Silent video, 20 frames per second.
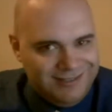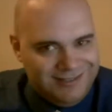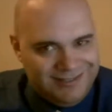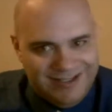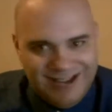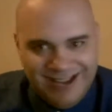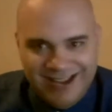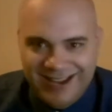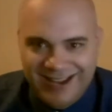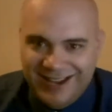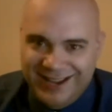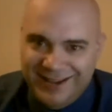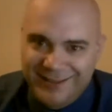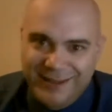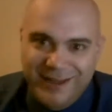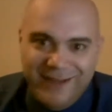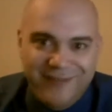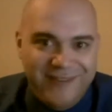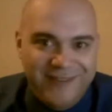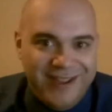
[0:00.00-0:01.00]
Damn,
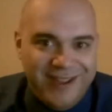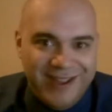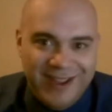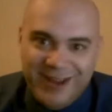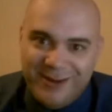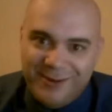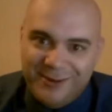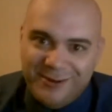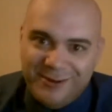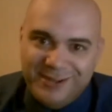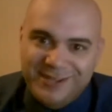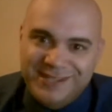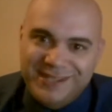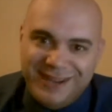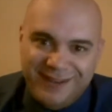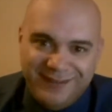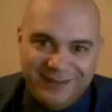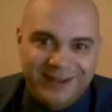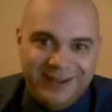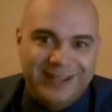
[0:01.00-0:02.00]
FAA ruins
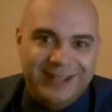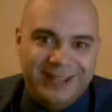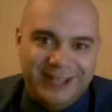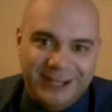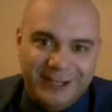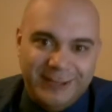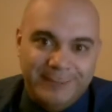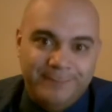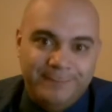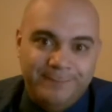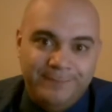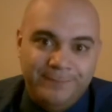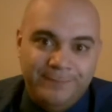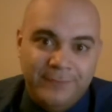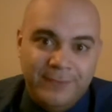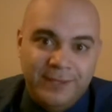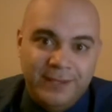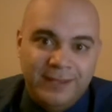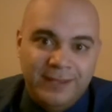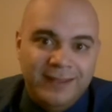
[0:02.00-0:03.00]
everything.
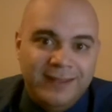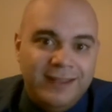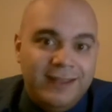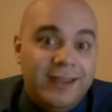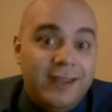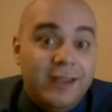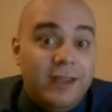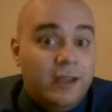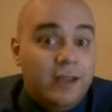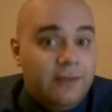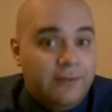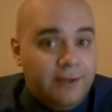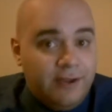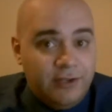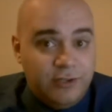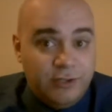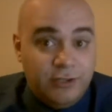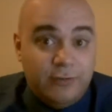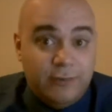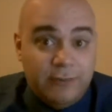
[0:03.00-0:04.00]

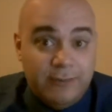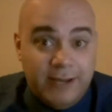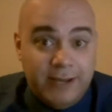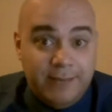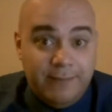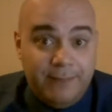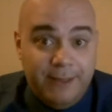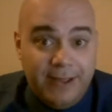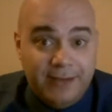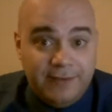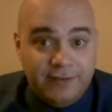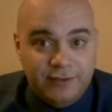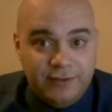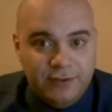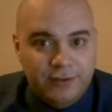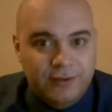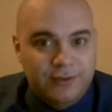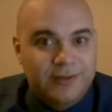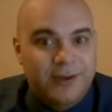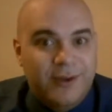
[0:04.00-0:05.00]
Eventually, we meet a
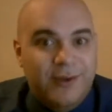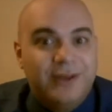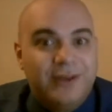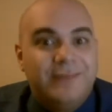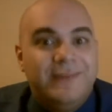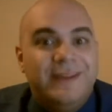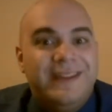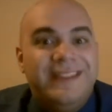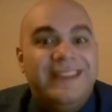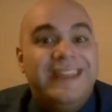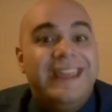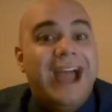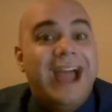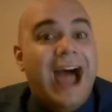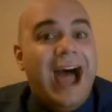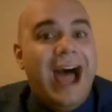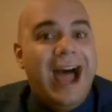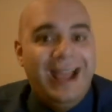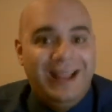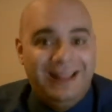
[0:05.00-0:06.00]
passenger who's going to be the
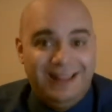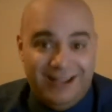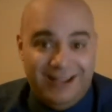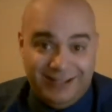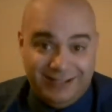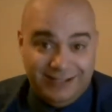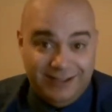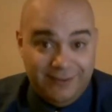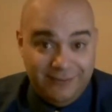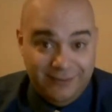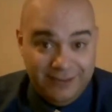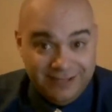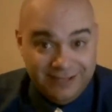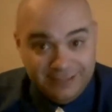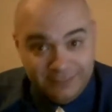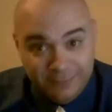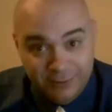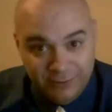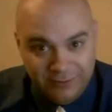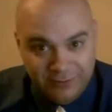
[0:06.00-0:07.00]
highlight of
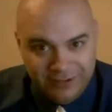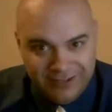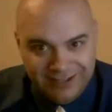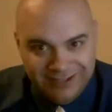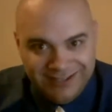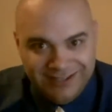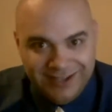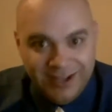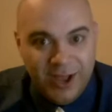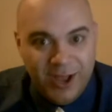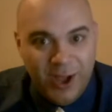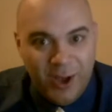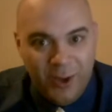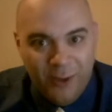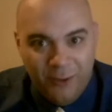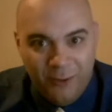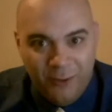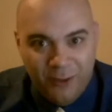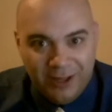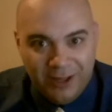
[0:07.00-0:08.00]
this movie
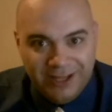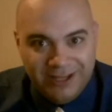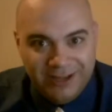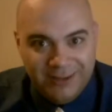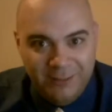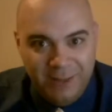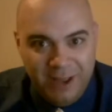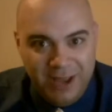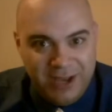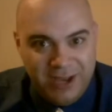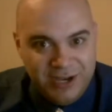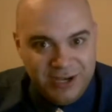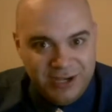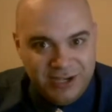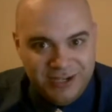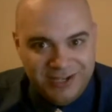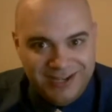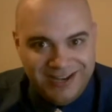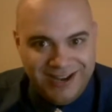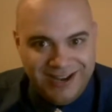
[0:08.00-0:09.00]
William
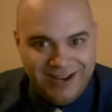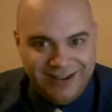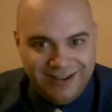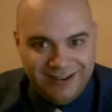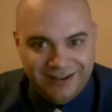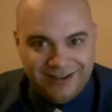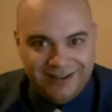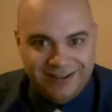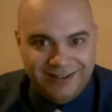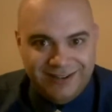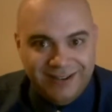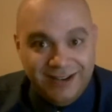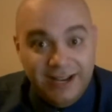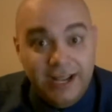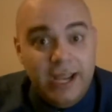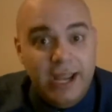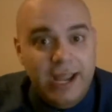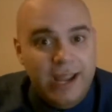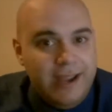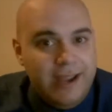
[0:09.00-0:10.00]
Shatner.
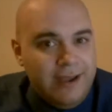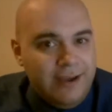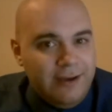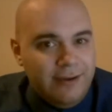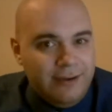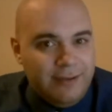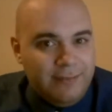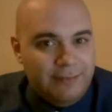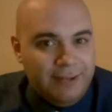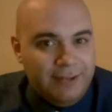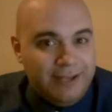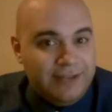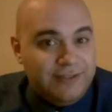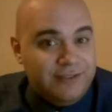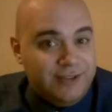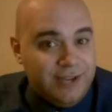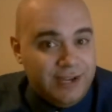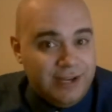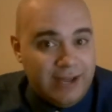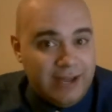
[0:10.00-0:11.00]
Here he plays
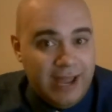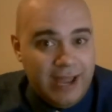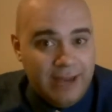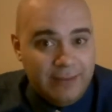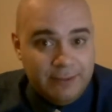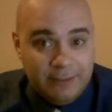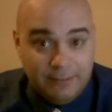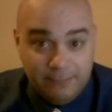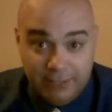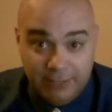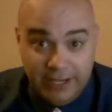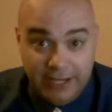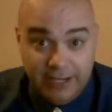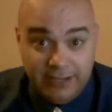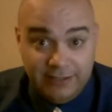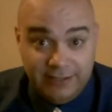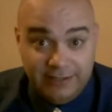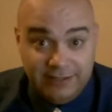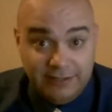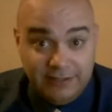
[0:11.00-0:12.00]
Gene Hackman playing
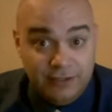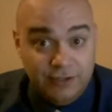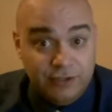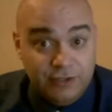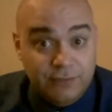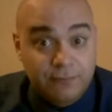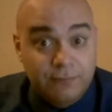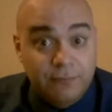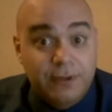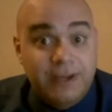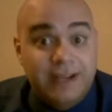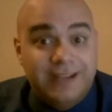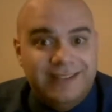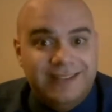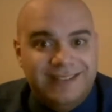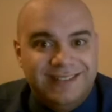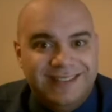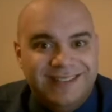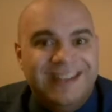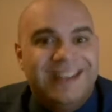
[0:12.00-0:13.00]
a disillusioned
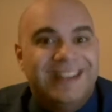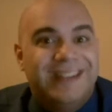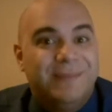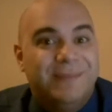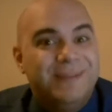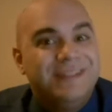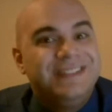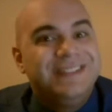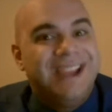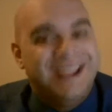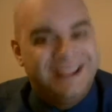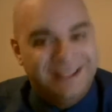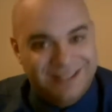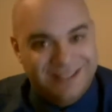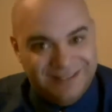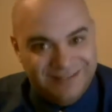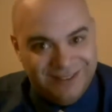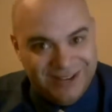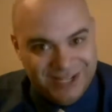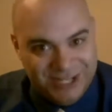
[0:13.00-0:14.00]
priest in the Poseidon
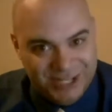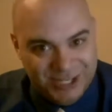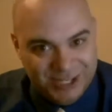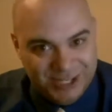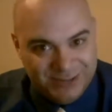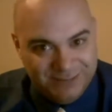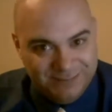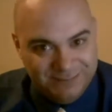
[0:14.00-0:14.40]
Adventure.